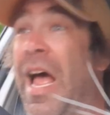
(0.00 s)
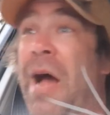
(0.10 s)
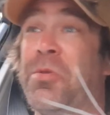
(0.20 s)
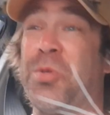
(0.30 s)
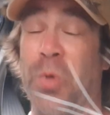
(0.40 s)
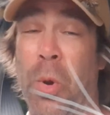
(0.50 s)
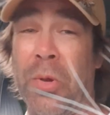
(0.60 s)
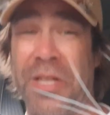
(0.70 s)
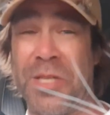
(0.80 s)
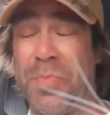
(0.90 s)
I was
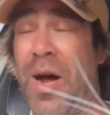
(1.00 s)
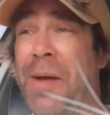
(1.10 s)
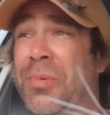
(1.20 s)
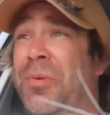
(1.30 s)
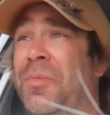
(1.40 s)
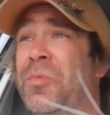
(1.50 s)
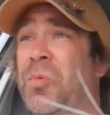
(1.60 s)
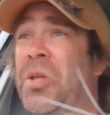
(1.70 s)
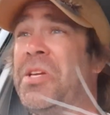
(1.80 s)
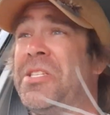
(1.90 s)
trolling this popper
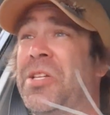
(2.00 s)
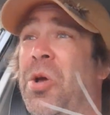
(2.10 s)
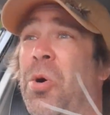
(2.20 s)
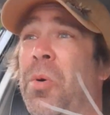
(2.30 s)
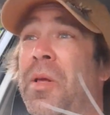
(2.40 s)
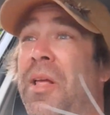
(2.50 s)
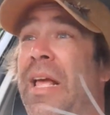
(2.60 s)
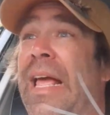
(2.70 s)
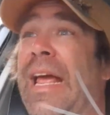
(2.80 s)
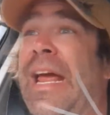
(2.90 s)
really slow,
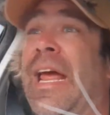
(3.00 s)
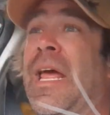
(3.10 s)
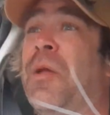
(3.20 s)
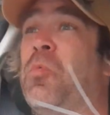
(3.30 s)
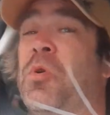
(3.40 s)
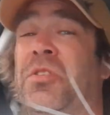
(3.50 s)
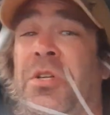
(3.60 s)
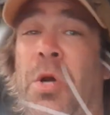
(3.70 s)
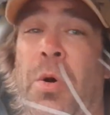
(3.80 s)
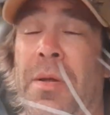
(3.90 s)
and wouldn't
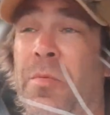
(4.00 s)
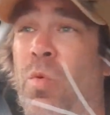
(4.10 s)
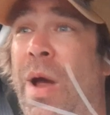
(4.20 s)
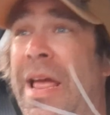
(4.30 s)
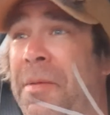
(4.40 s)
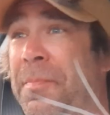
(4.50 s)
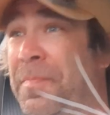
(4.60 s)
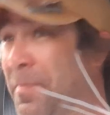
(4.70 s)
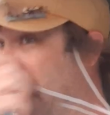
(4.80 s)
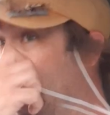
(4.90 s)
you know it,
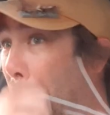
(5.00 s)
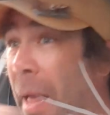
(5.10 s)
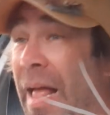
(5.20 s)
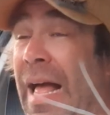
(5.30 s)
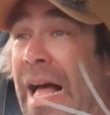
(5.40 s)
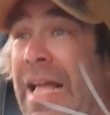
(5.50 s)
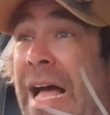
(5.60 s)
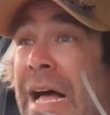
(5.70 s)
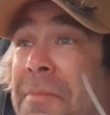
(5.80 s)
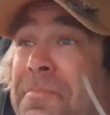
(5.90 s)
wham, I got